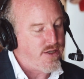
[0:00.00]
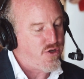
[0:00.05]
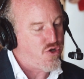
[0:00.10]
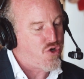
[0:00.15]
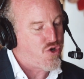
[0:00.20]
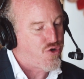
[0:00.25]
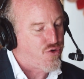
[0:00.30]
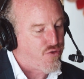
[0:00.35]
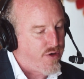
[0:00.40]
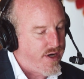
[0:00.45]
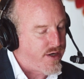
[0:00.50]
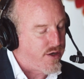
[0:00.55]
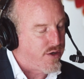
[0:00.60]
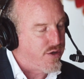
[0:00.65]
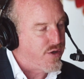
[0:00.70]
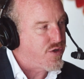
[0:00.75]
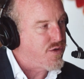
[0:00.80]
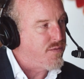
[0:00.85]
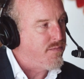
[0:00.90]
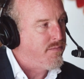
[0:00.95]

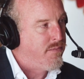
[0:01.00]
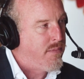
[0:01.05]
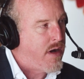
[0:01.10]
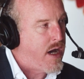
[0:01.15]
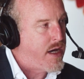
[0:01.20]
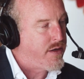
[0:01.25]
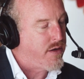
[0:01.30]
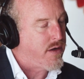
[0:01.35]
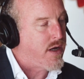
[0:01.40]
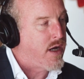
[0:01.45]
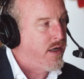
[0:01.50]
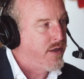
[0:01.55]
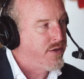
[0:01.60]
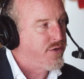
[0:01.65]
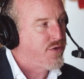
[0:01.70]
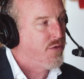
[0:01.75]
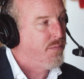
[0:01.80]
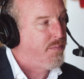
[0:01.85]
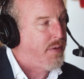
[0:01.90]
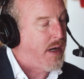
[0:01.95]
triggers
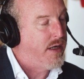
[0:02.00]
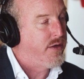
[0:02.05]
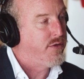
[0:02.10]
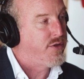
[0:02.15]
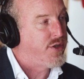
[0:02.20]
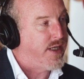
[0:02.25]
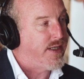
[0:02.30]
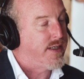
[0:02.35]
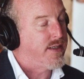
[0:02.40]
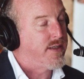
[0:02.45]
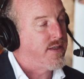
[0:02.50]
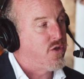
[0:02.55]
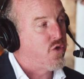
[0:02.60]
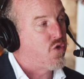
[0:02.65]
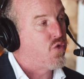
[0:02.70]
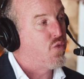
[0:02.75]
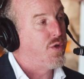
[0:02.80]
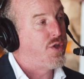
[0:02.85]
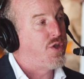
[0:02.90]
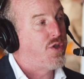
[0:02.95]
mitochondrial
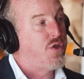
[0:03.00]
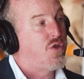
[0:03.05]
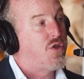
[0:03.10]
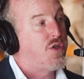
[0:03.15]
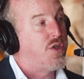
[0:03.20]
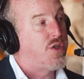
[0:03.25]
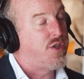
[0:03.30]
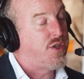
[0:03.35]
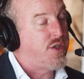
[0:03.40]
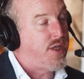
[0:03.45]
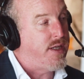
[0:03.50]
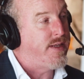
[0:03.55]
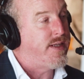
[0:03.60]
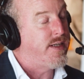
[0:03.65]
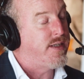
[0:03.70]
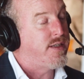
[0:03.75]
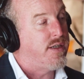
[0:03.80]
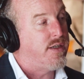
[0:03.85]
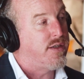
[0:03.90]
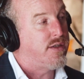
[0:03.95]
biogenesis, which is the
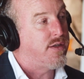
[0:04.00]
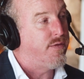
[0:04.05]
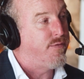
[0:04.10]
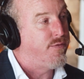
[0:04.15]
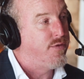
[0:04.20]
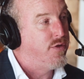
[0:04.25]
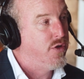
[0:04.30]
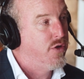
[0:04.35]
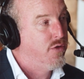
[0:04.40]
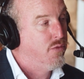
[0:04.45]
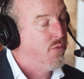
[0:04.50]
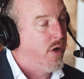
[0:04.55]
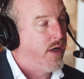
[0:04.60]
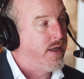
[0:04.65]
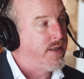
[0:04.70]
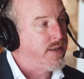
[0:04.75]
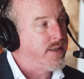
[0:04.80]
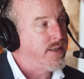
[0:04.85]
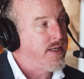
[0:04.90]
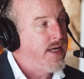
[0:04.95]
synthesis of new
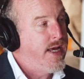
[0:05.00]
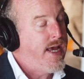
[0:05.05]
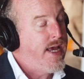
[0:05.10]
ones.